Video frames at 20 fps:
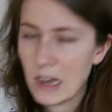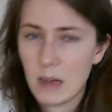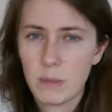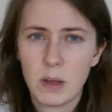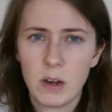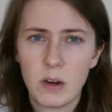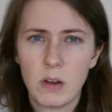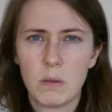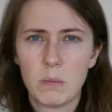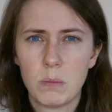I'm
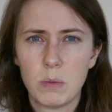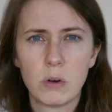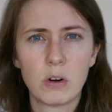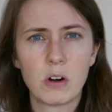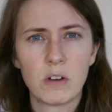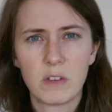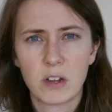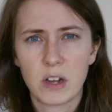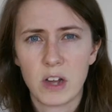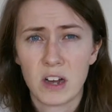a lot more
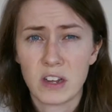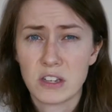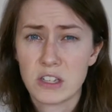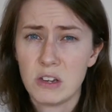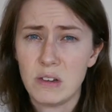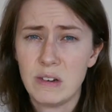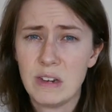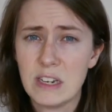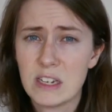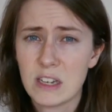of a
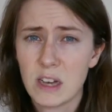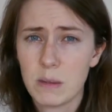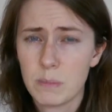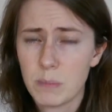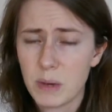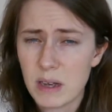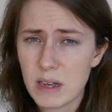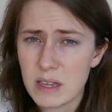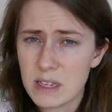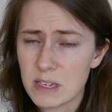cartoony type
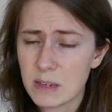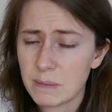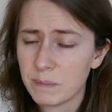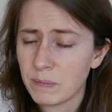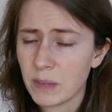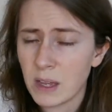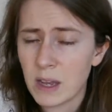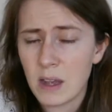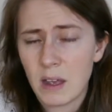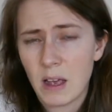person,
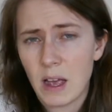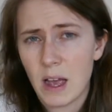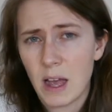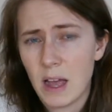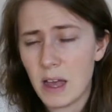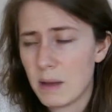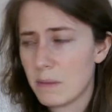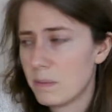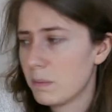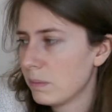
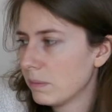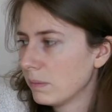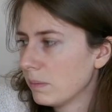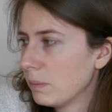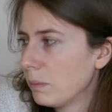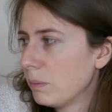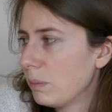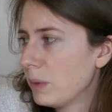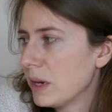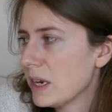
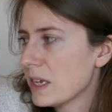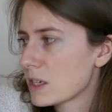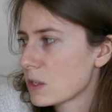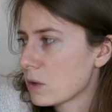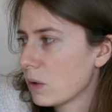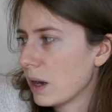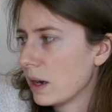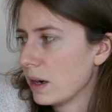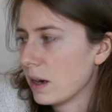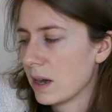but it's
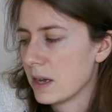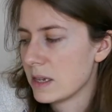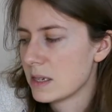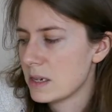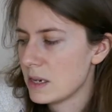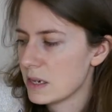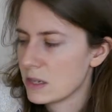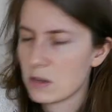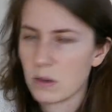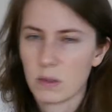quite nice
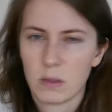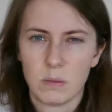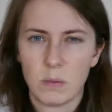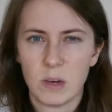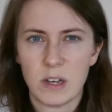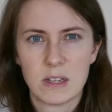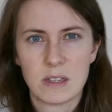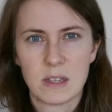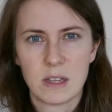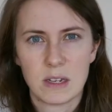and it's not the
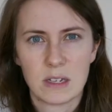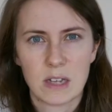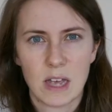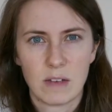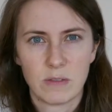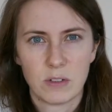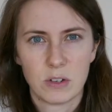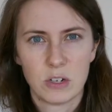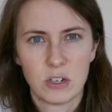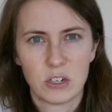worst thing to
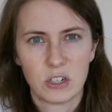have on your